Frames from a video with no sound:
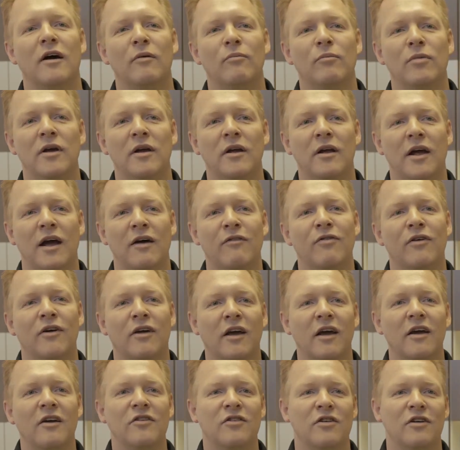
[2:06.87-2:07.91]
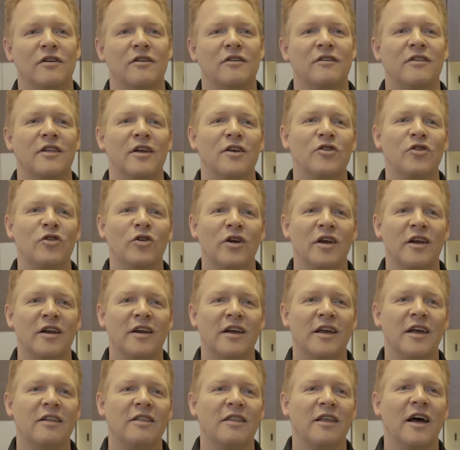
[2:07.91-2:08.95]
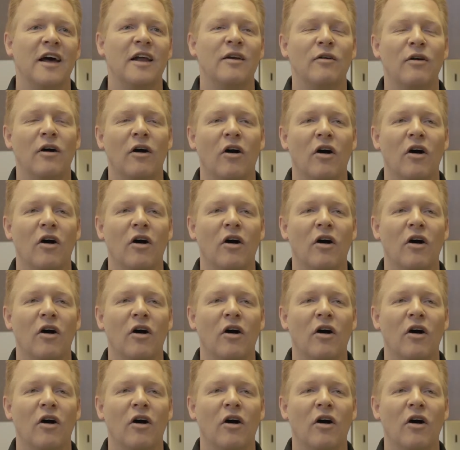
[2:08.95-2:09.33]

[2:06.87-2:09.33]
being efficacious, that you can get that